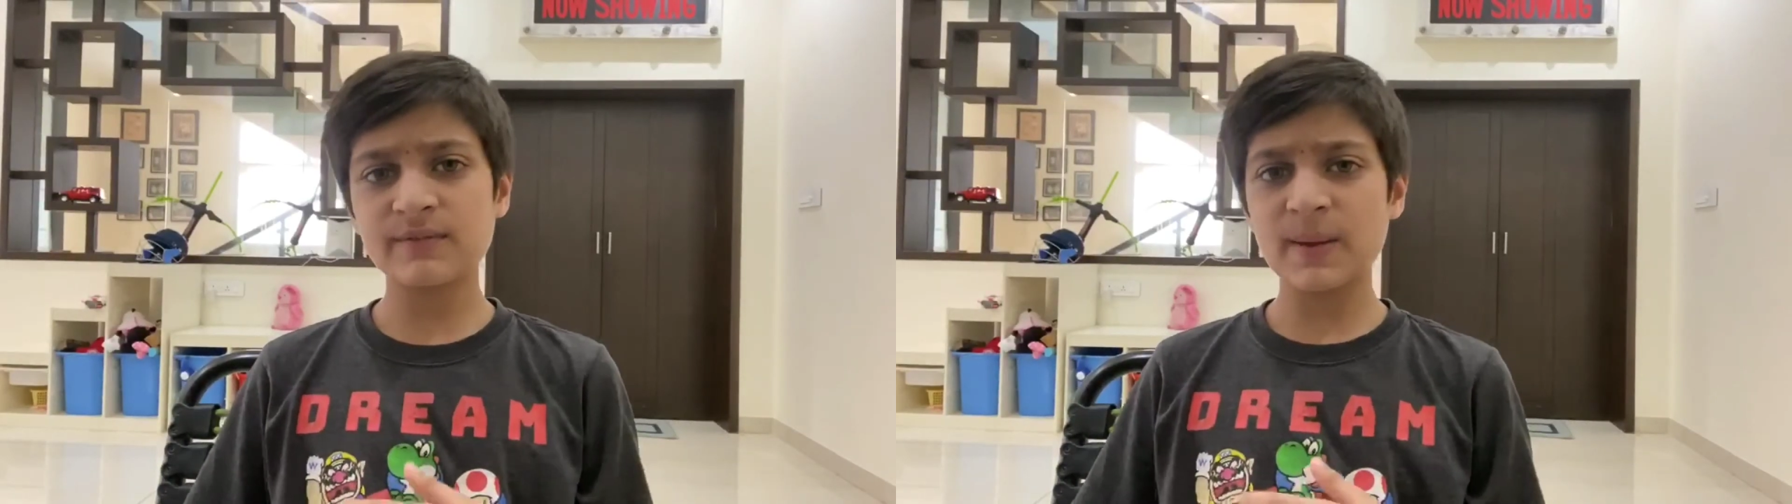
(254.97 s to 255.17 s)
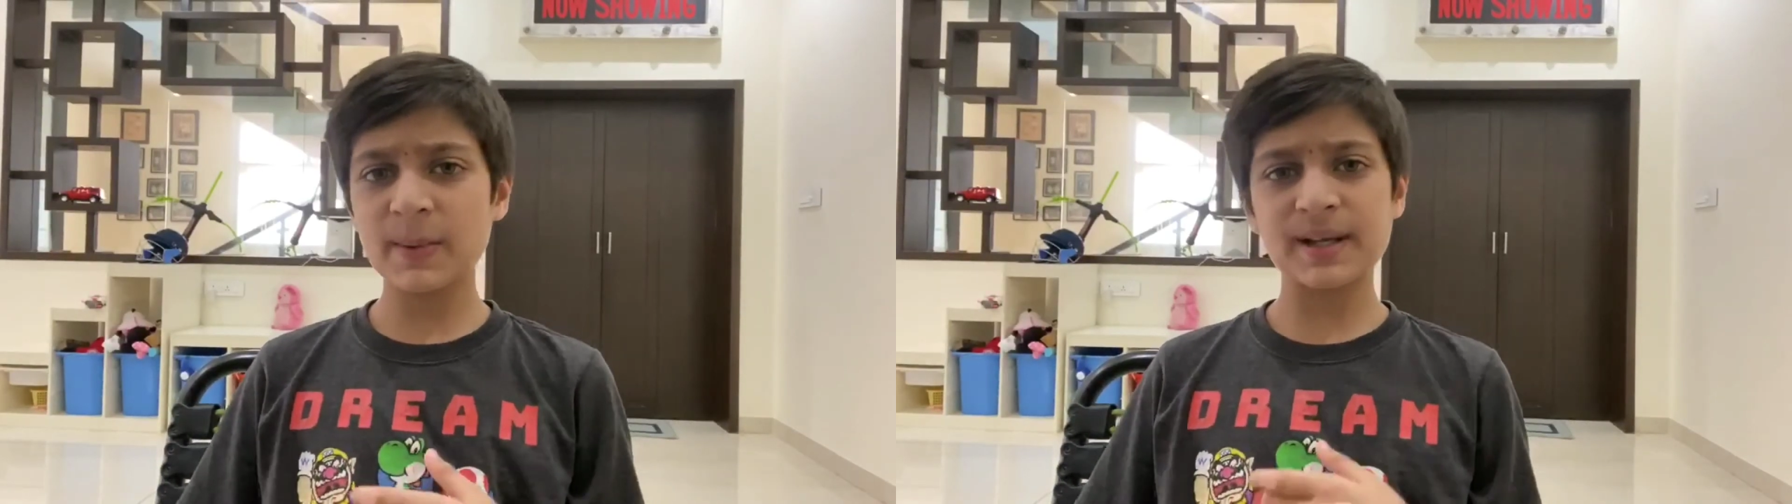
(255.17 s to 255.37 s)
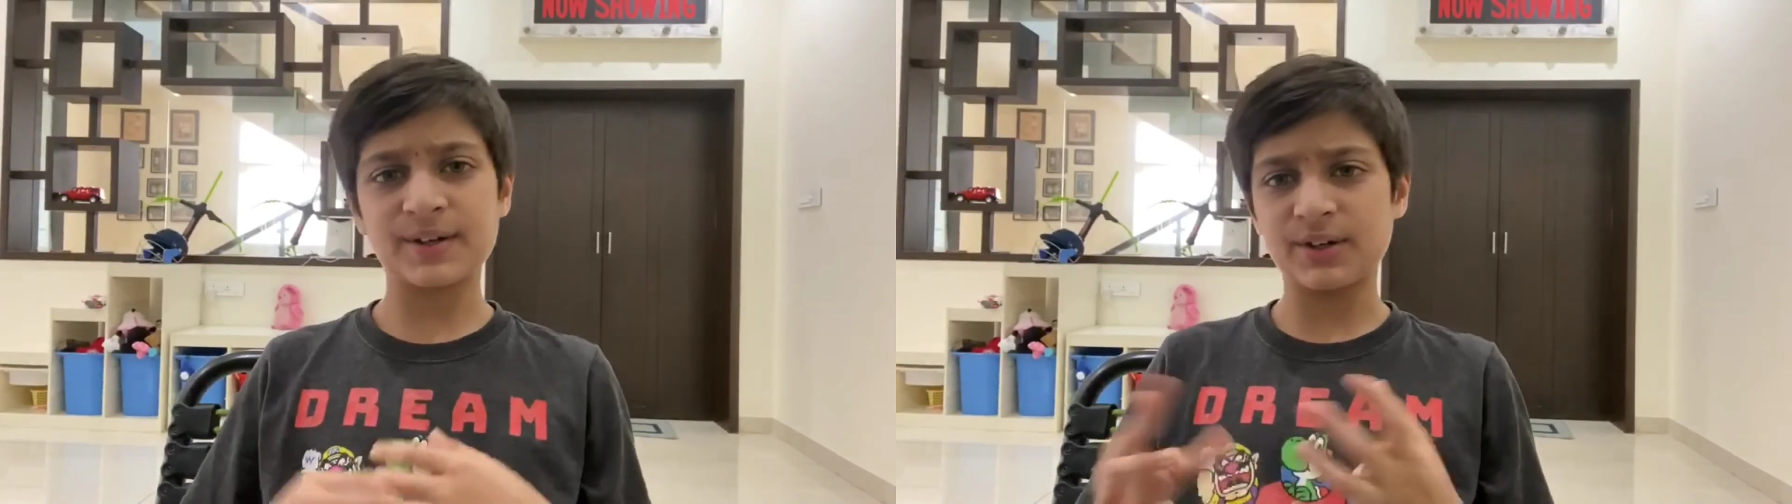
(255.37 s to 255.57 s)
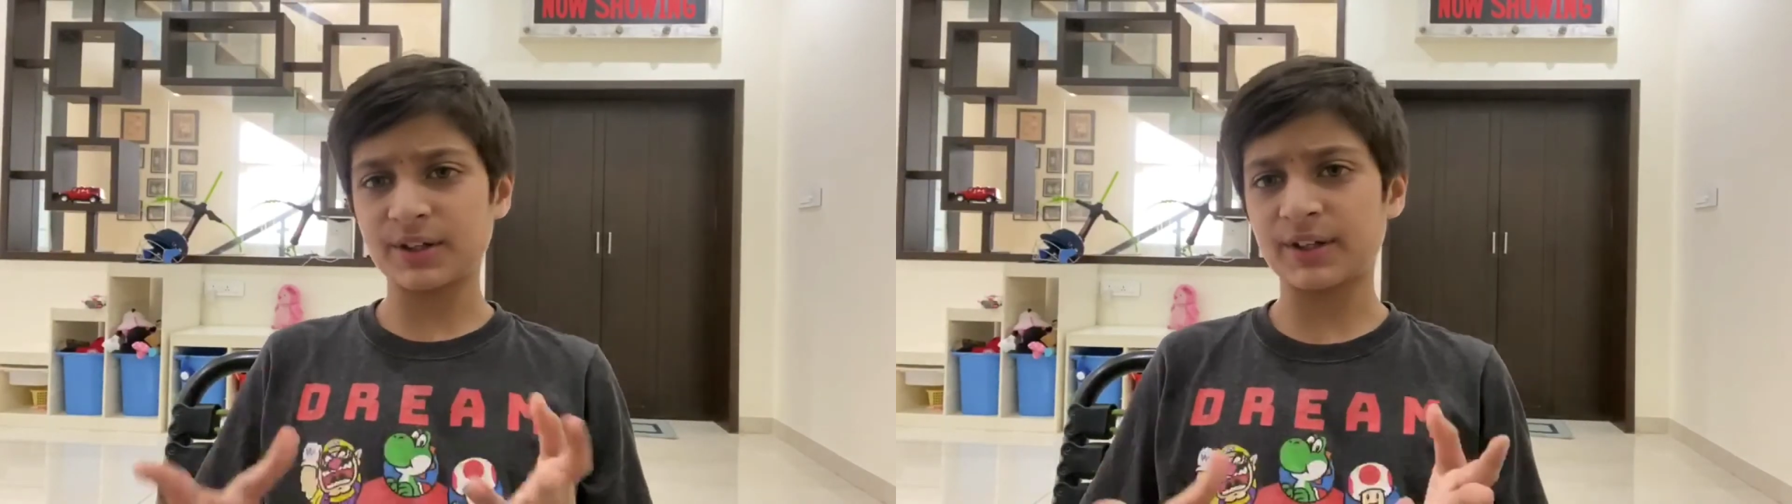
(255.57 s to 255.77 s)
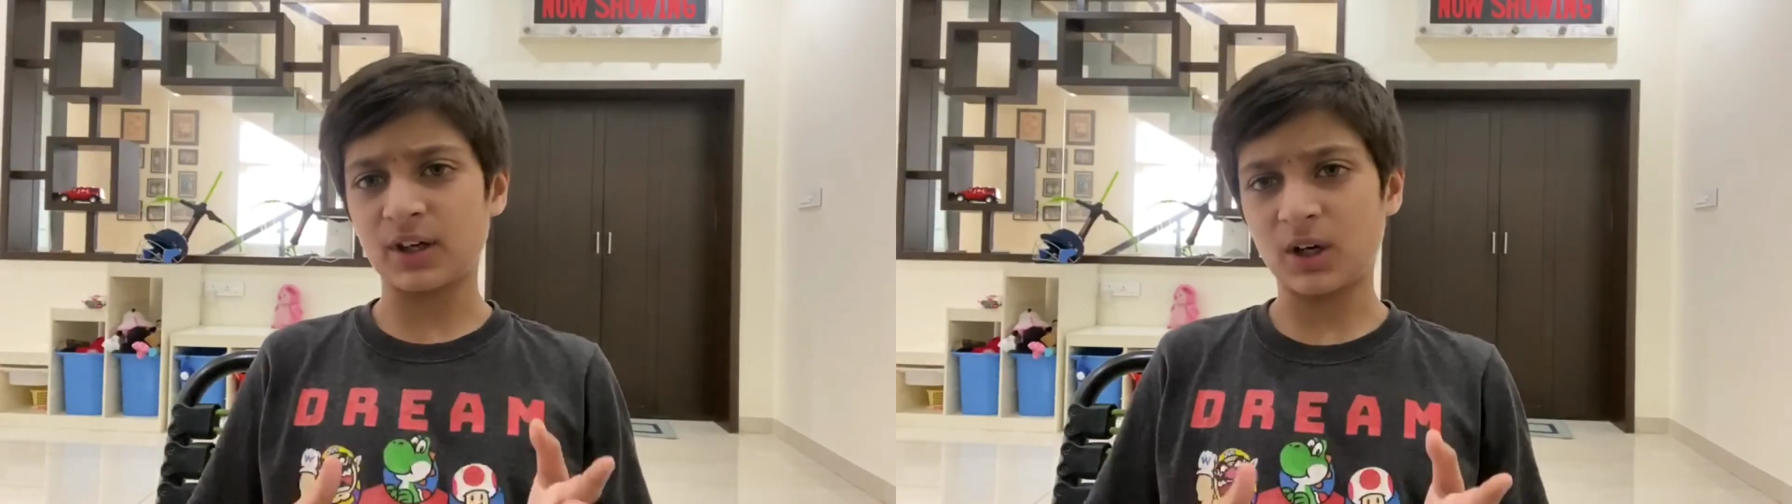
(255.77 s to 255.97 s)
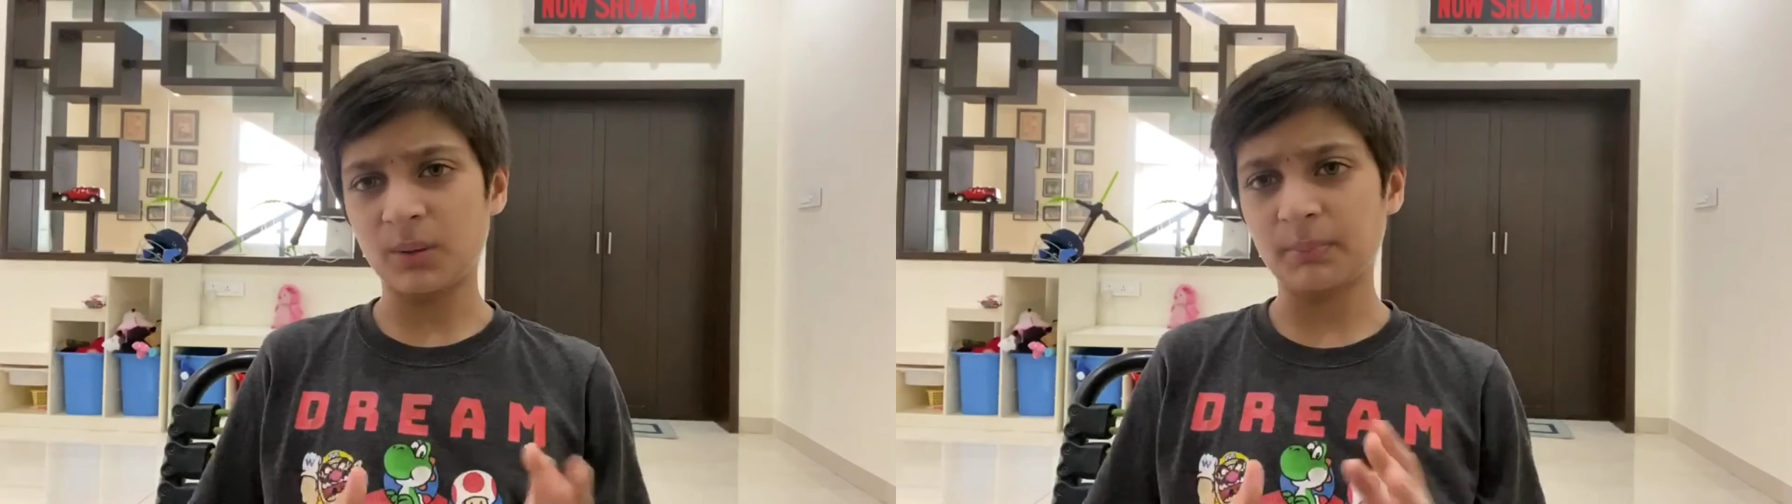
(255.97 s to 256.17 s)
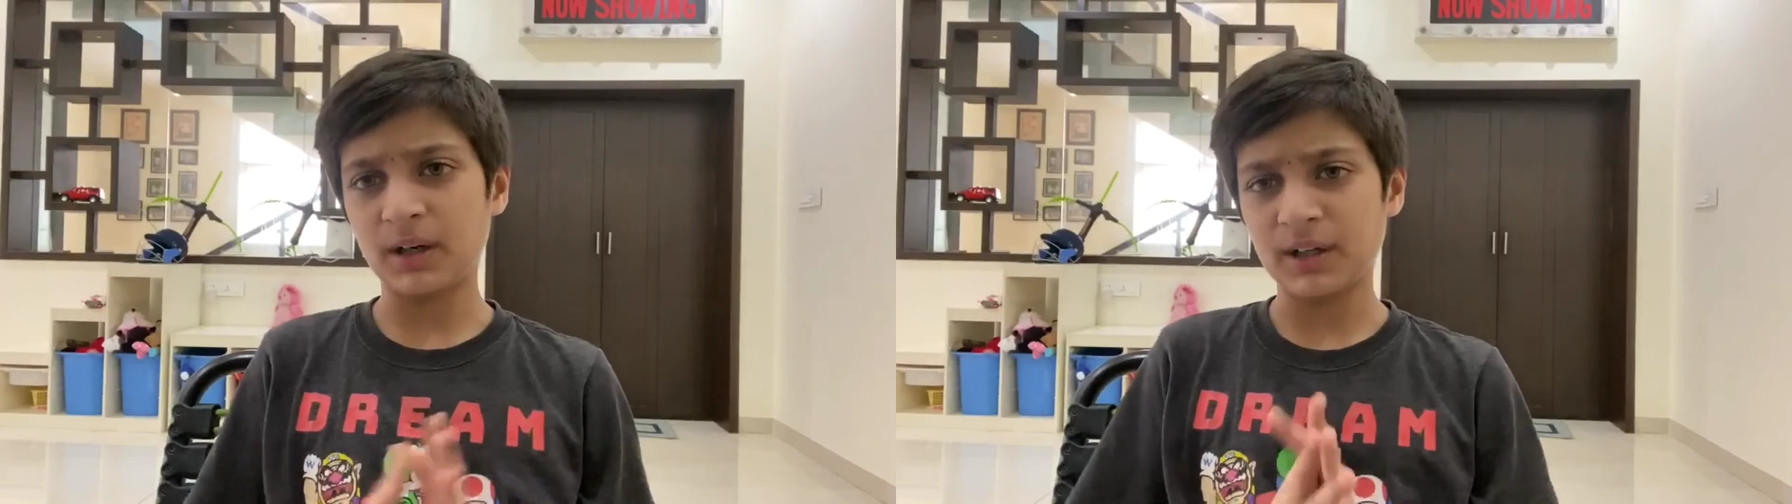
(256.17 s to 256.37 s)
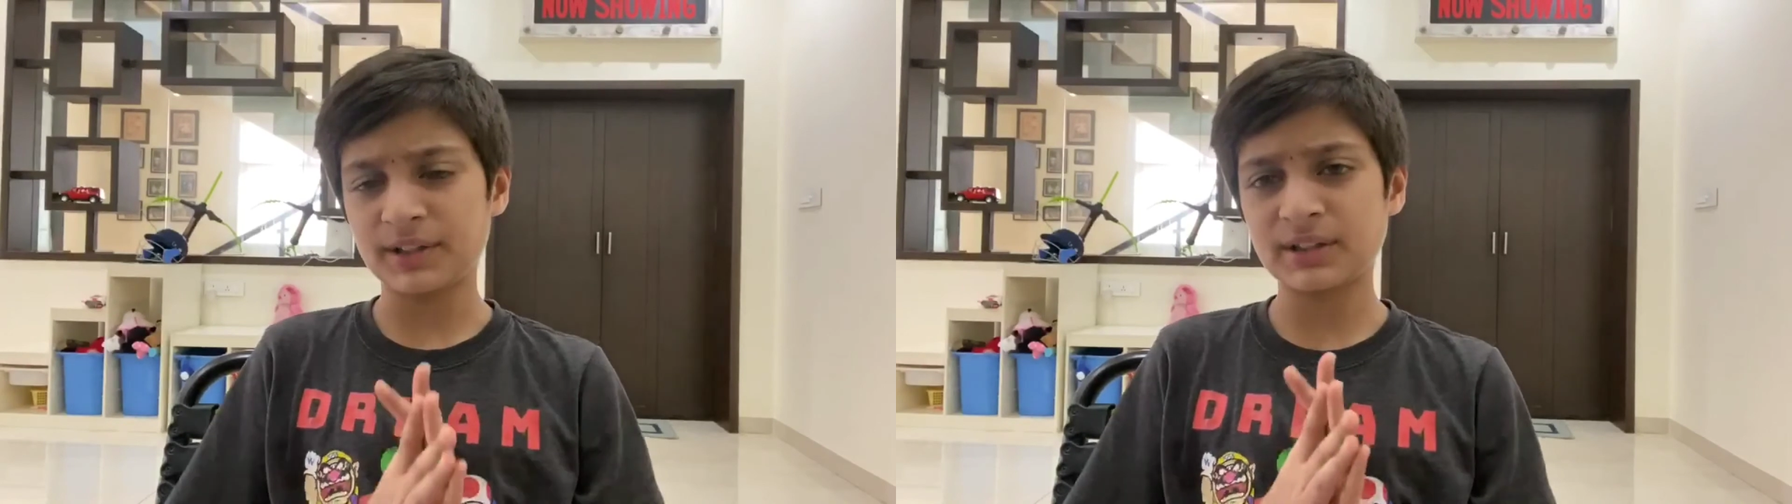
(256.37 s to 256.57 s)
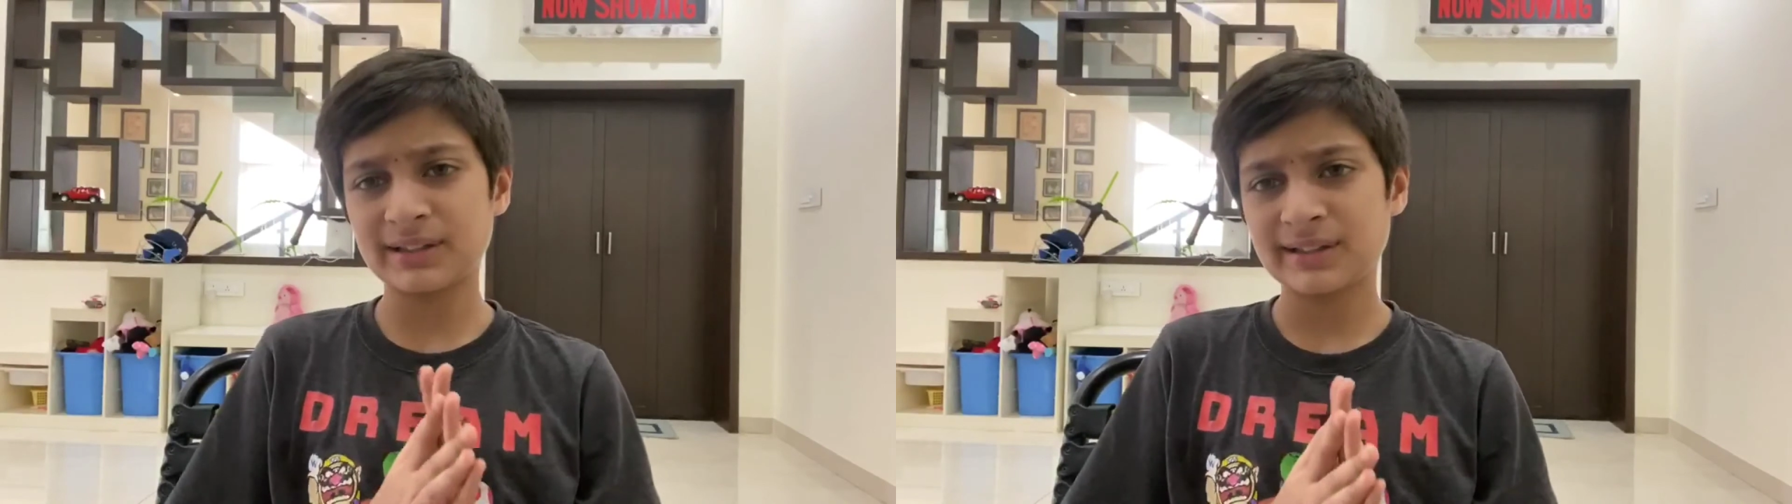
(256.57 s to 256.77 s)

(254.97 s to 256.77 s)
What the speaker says: very good and all, but